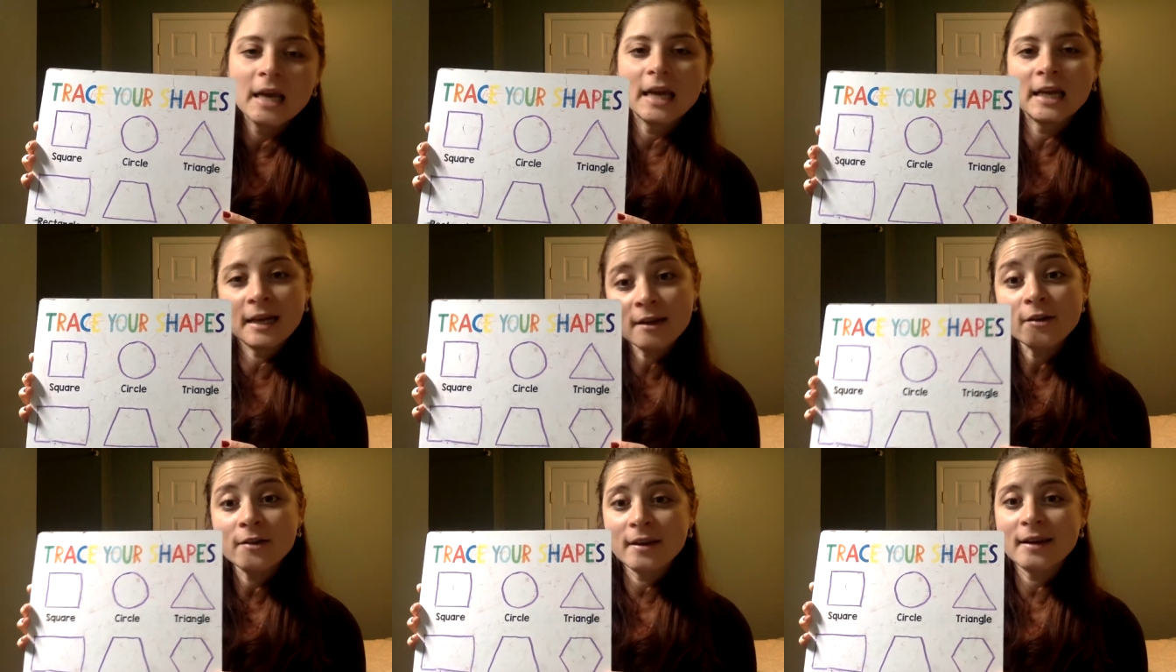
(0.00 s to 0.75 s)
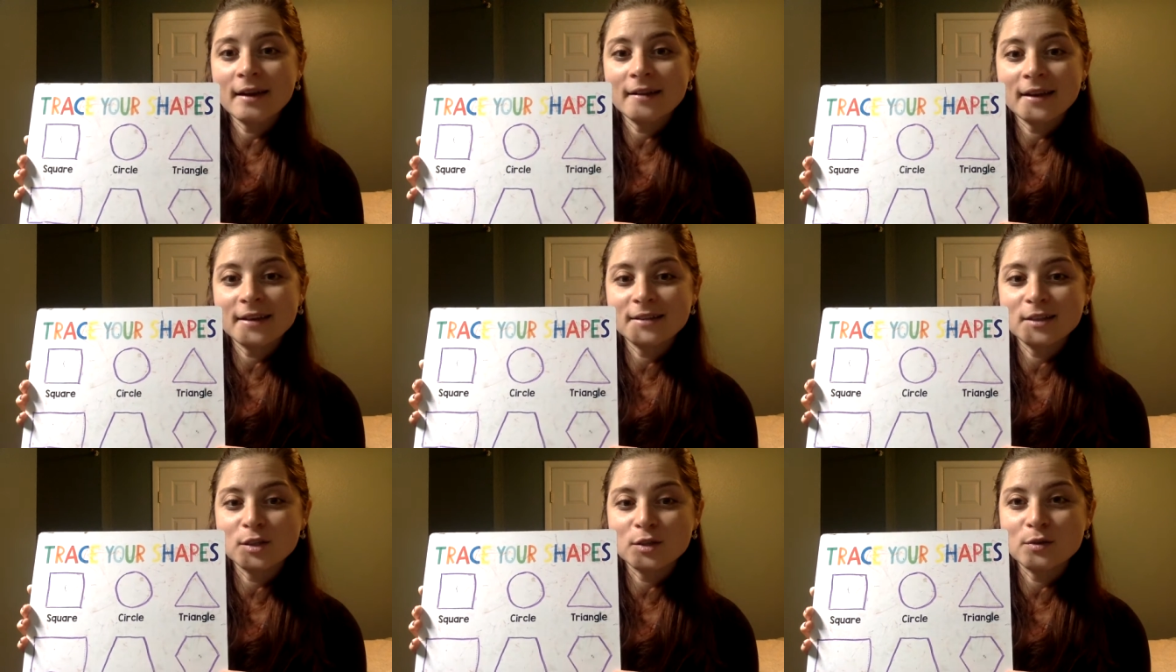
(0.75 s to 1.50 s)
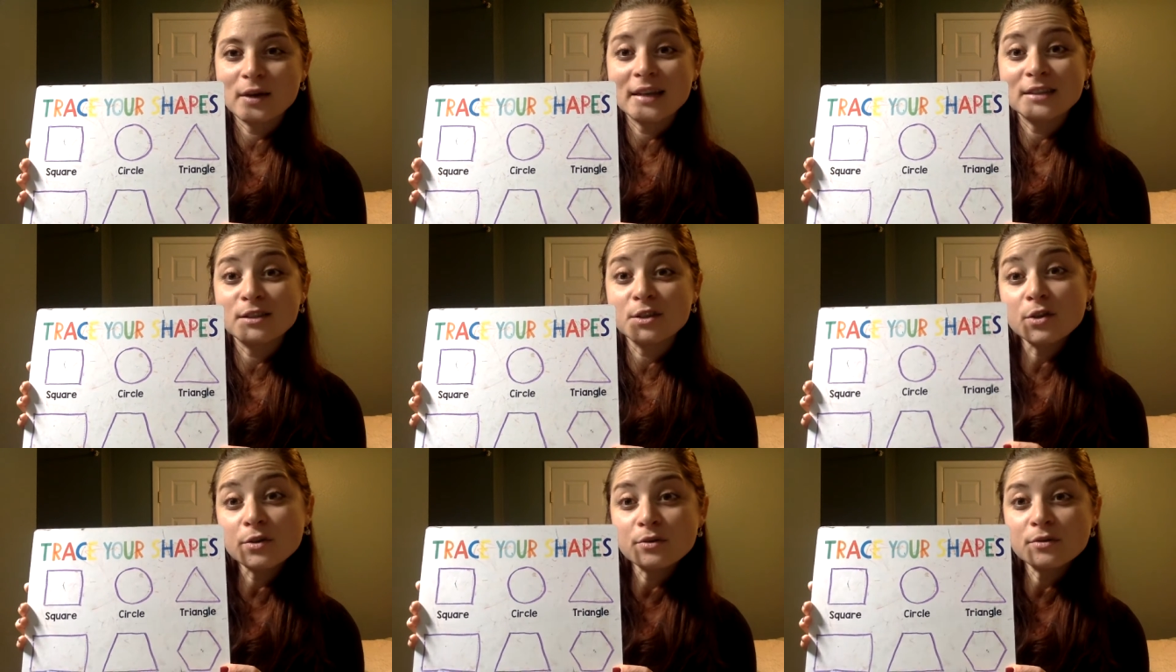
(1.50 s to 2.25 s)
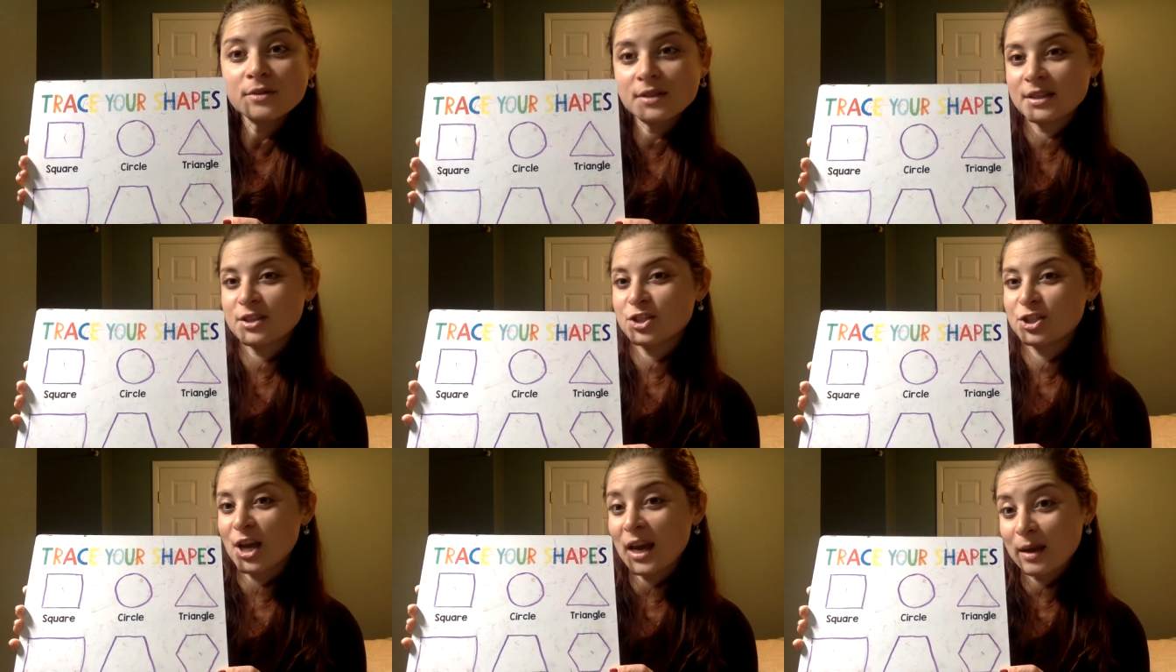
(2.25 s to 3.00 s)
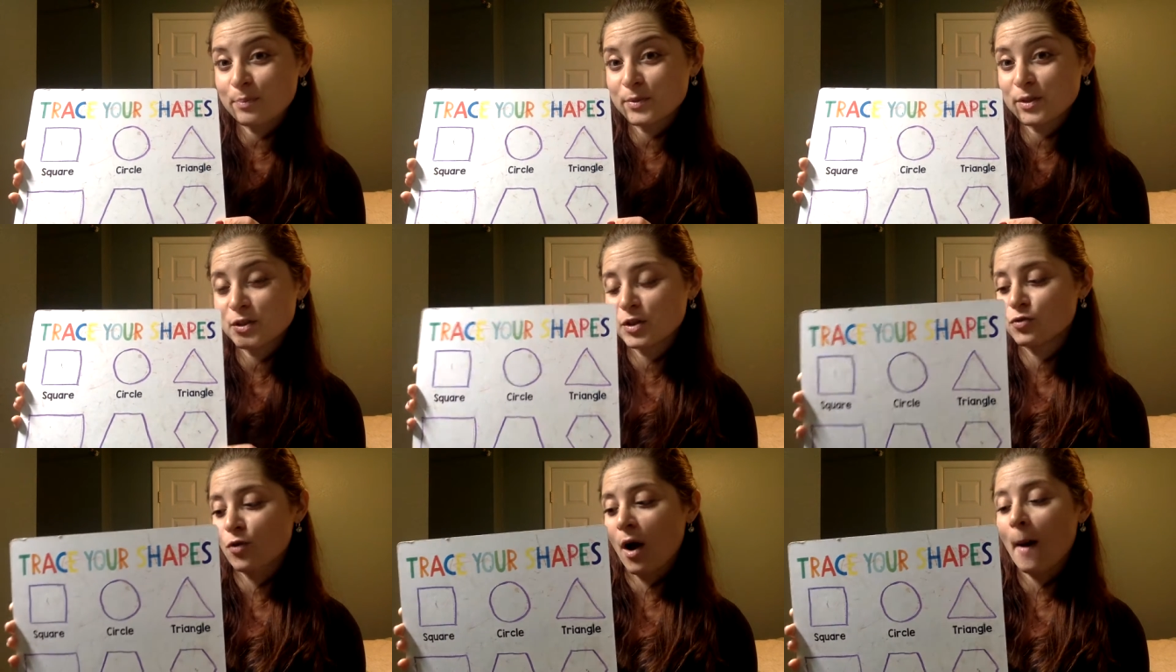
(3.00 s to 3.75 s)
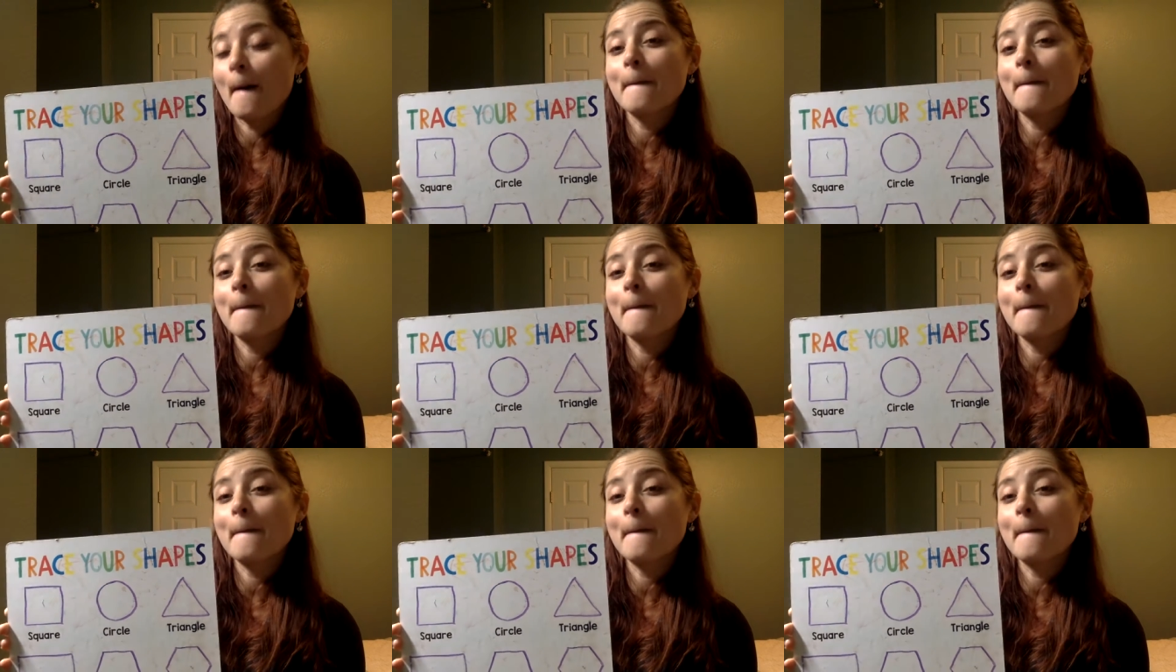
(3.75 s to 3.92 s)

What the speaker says: Another thing I like to do is use these shapes to draw